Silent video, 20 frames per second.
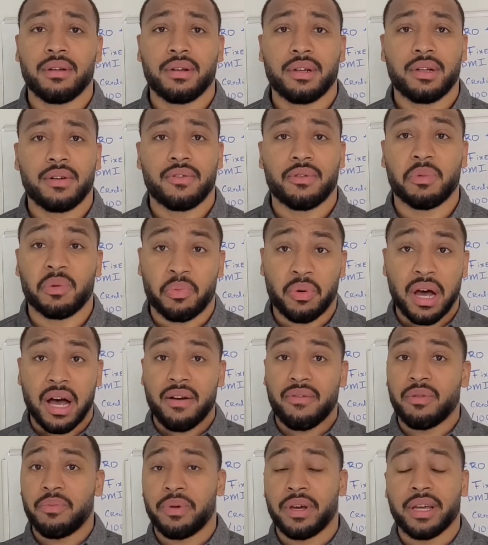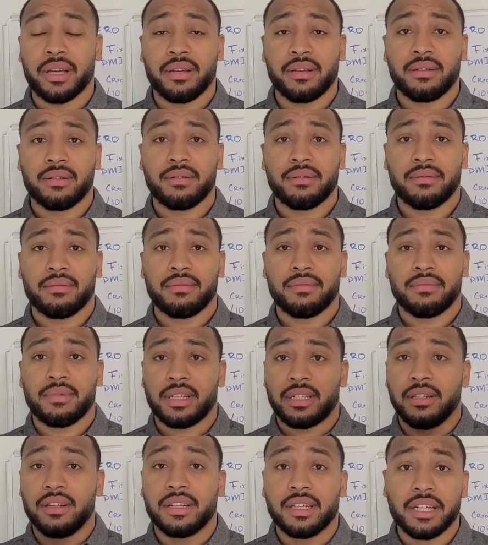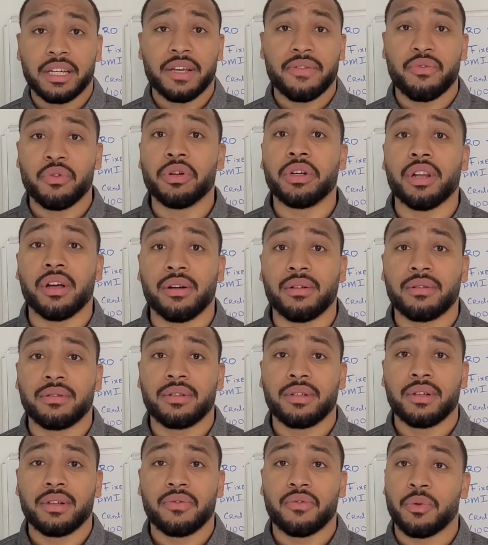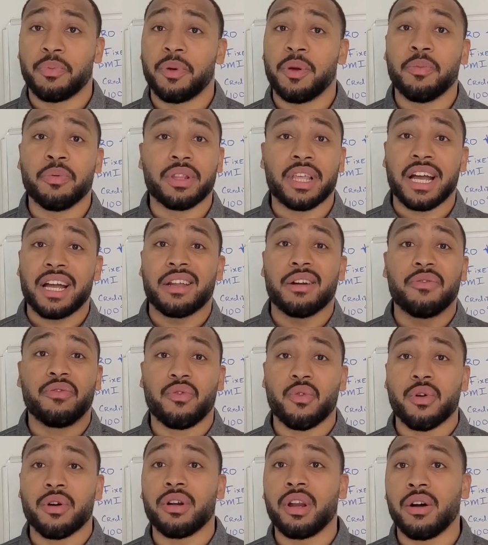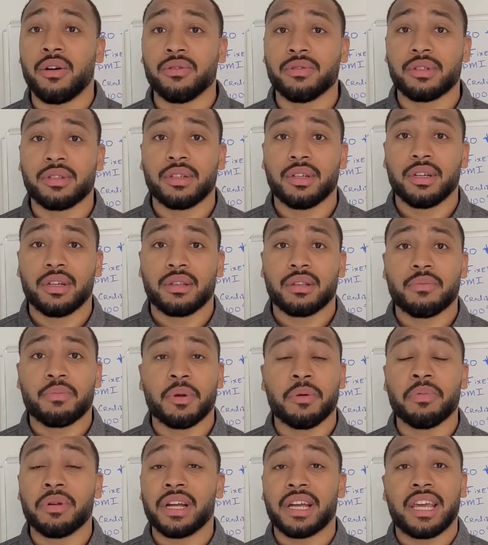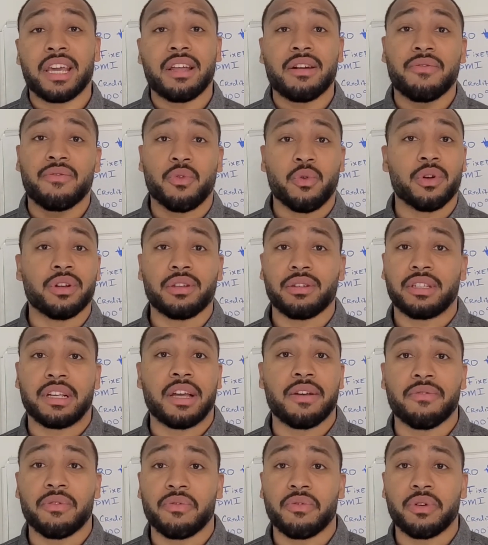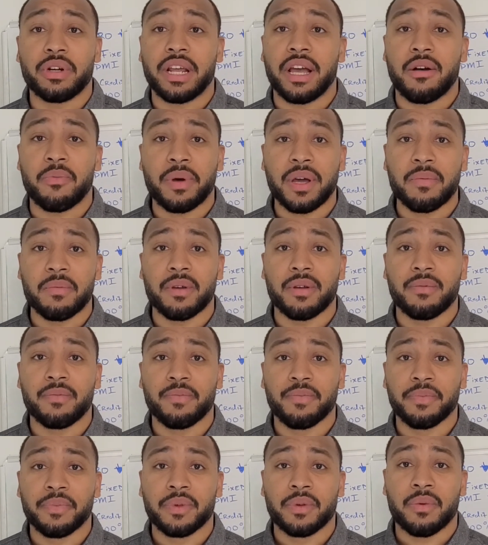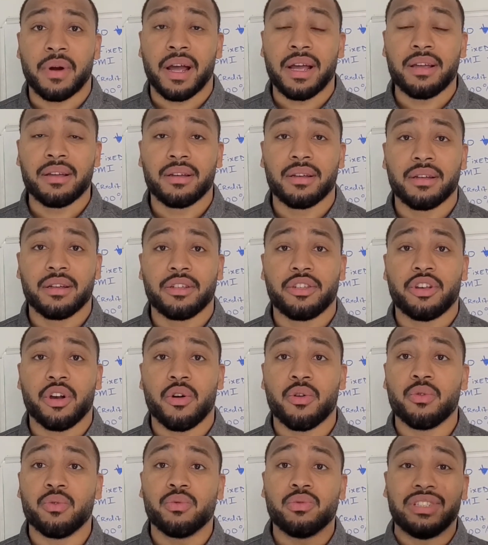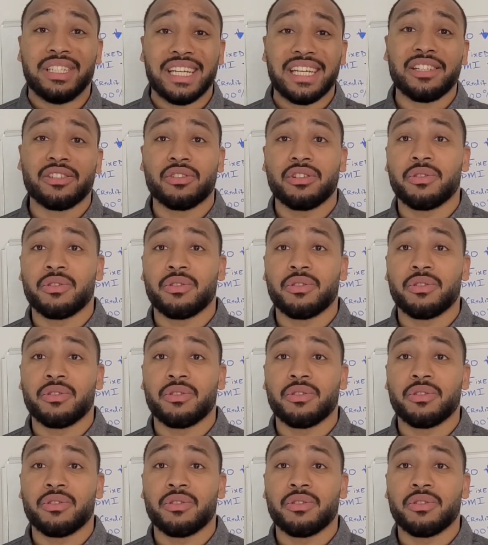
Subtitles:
from a private bank that's looking to give you a loan for people that can afford loans, the people that can't afford to save it for a down payment. Right? So these are the